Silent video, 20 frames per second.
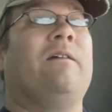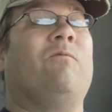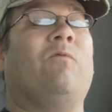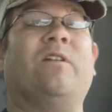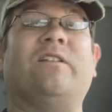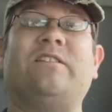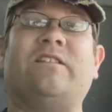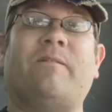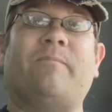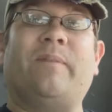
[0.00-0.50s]

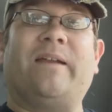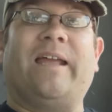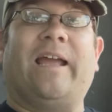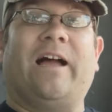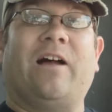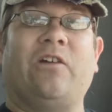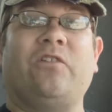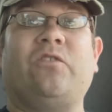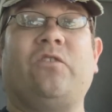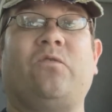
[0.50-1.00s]
when somebody
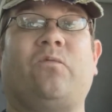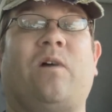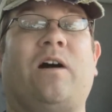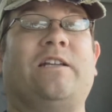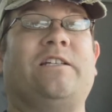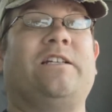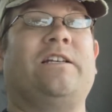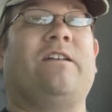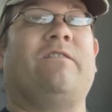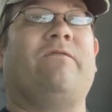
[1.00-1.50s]
else was
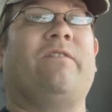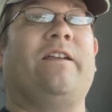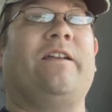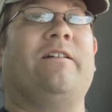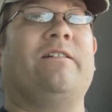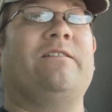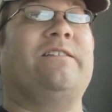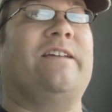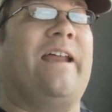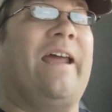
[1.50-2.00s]
watching their
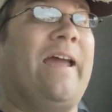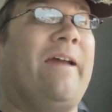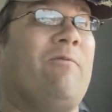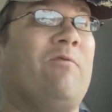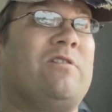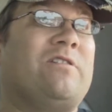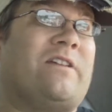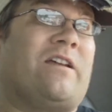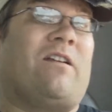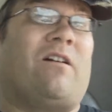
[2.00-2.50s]
video and said, hey,
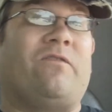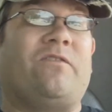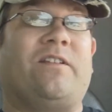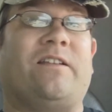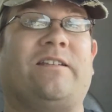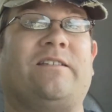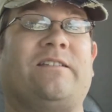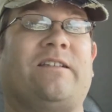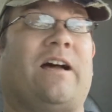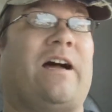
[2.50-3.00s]
what's that off
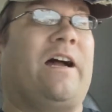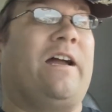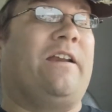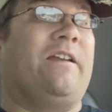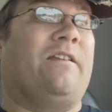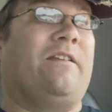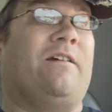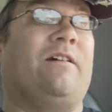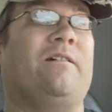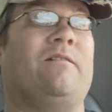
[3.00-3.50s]
to the
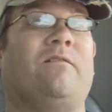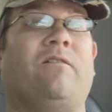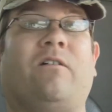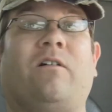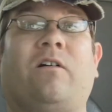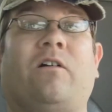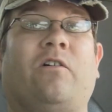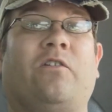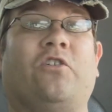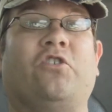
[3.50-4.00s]
side in the,
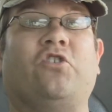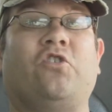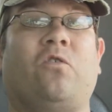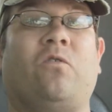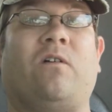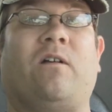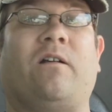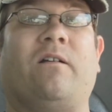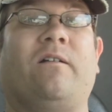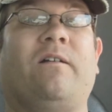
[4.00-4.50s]
on the
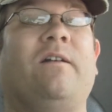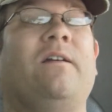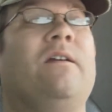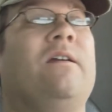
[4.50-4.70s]
shore?